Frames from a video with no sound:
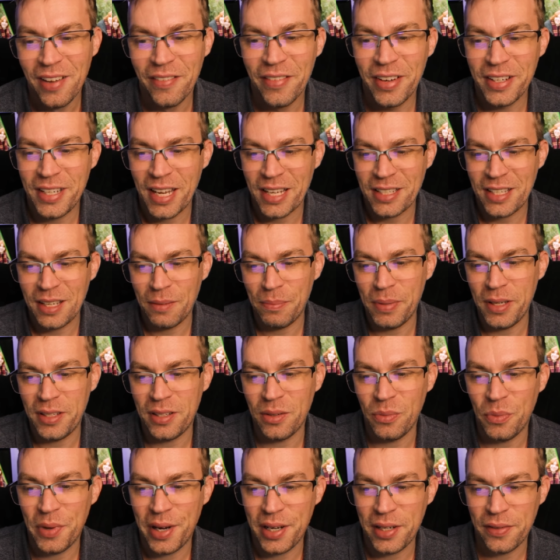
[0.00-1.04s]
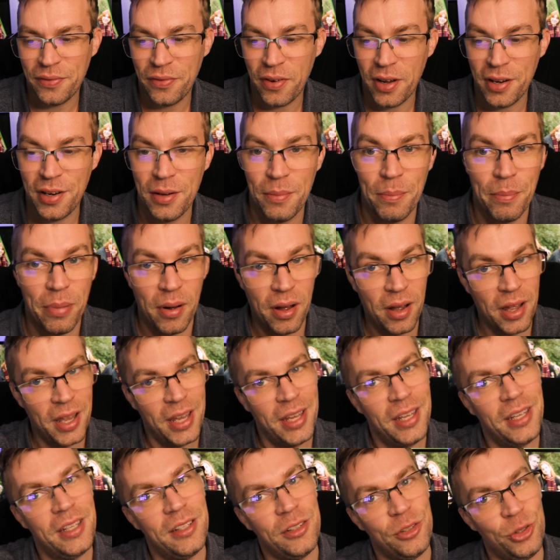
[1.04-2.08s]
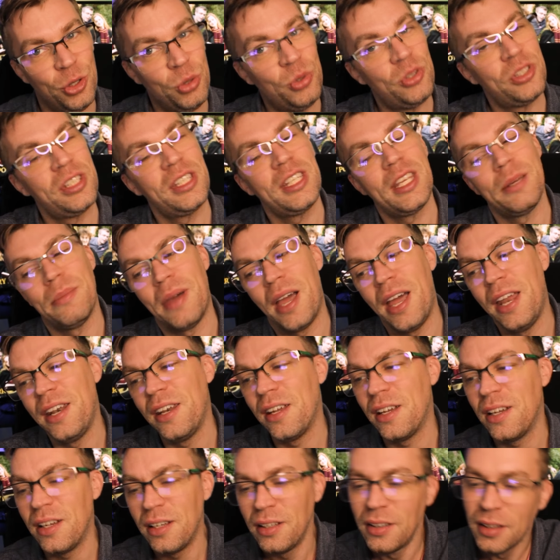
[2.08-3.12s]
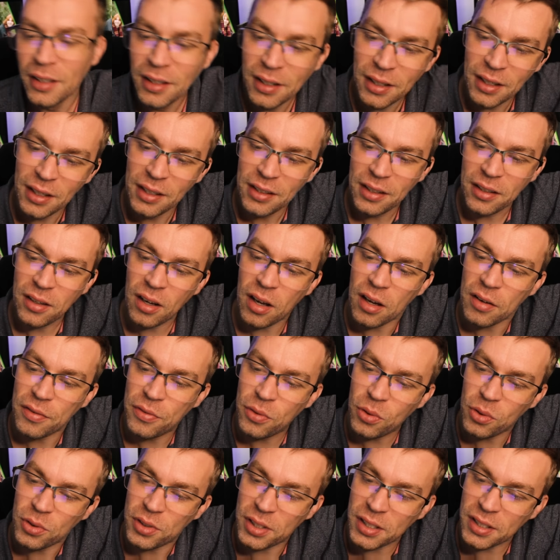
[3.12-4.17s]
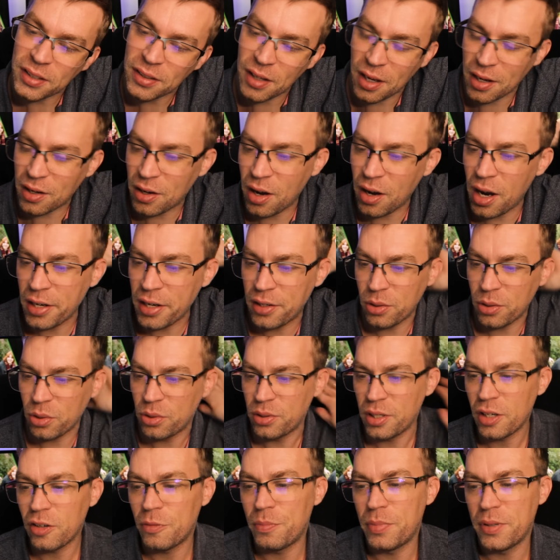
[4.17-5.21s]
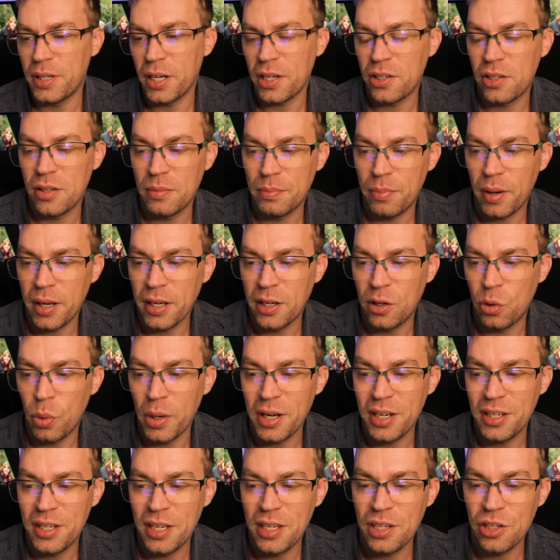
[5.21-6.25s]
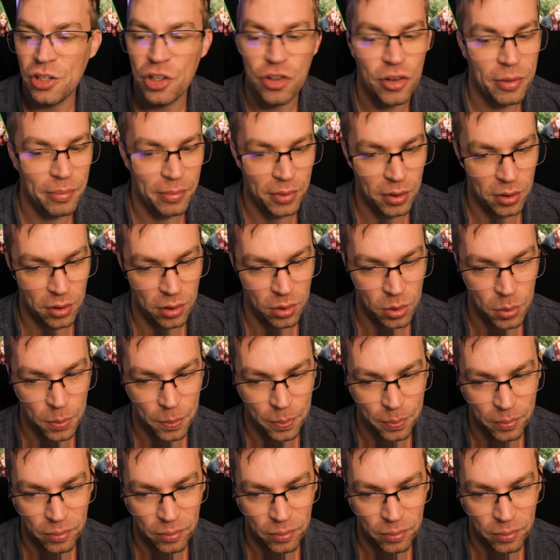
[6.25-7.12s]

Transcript: Fantastic Beasts and Where to Find Them by Newt Scamander, The Dark Forces, A Guide to Self-Protection by Quentin Trimble.